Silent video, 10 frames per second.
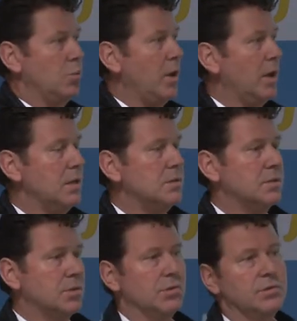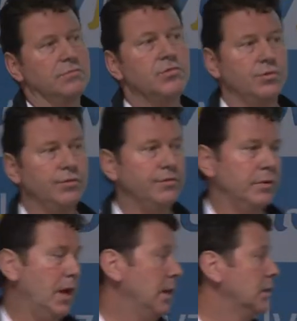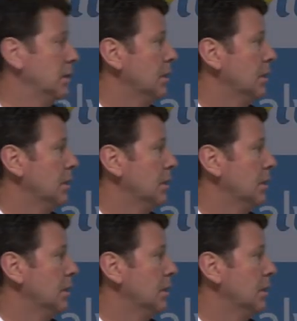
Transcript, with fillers: Where is the source of truth for that?